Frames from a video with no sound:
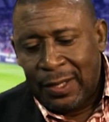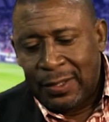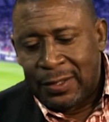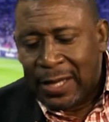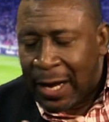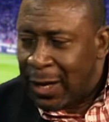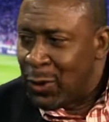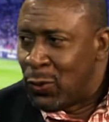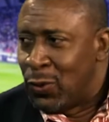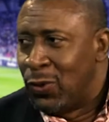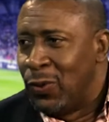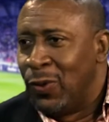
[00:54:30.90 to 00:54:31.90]

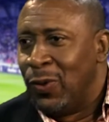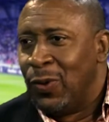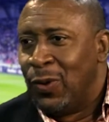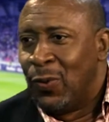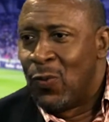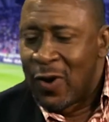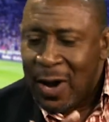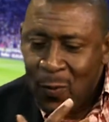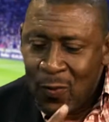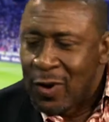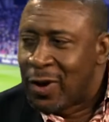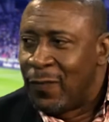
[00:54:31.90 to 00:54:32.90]
Zagallo won a
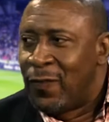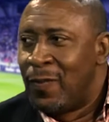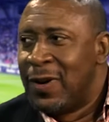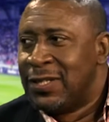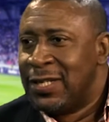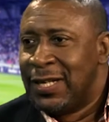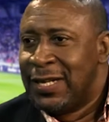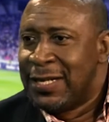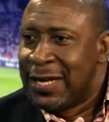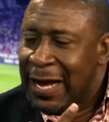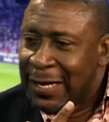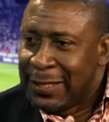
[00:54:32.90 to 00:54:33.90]
World Cup for Brazil
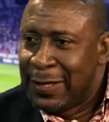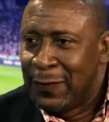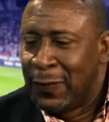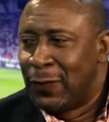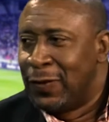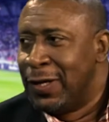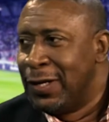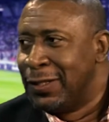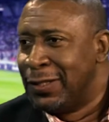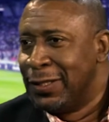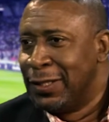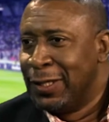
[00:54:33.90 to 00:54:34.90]
in 1958
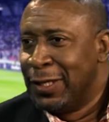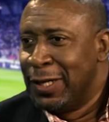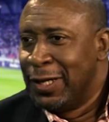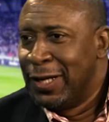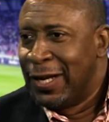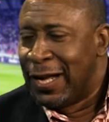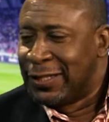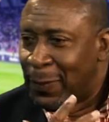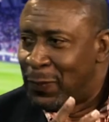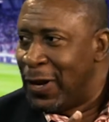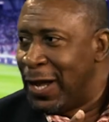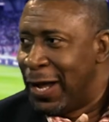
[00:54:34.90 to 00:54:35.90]
as a
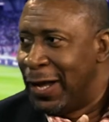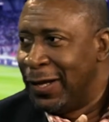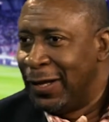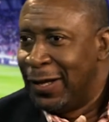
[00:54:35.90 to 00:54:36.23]
player.